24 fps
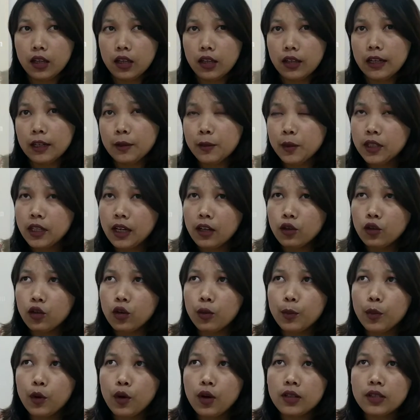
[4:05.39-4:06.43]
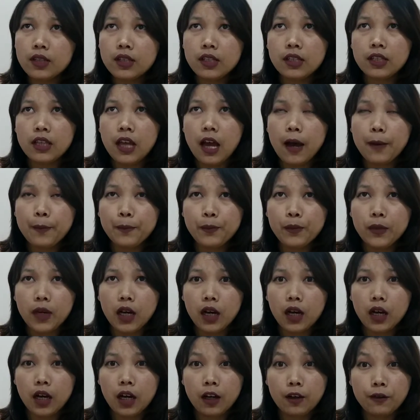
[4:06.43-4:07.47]
let me tell you about some
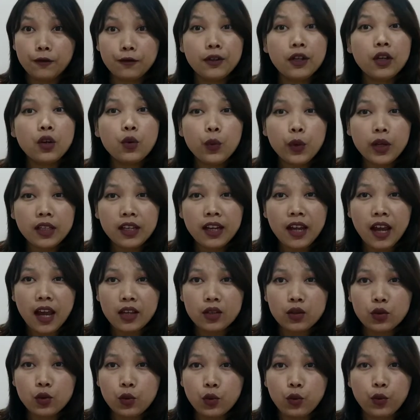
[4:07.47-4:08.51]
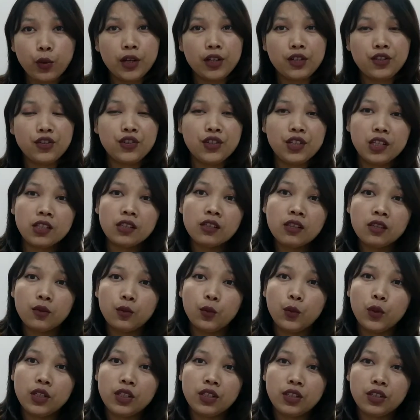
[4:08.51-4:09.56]
frequently asked questions,
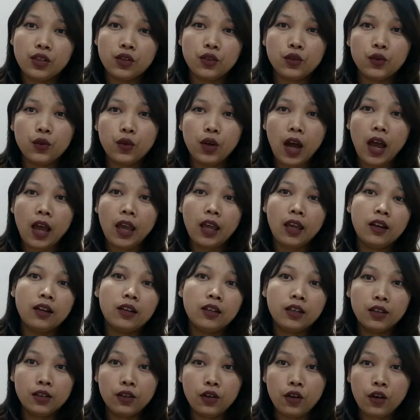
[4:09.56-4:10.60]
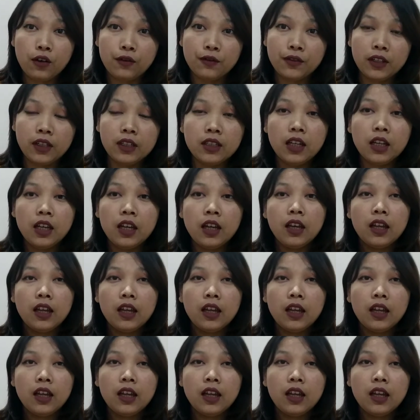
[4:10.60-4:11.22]
which, you know, I heard of it,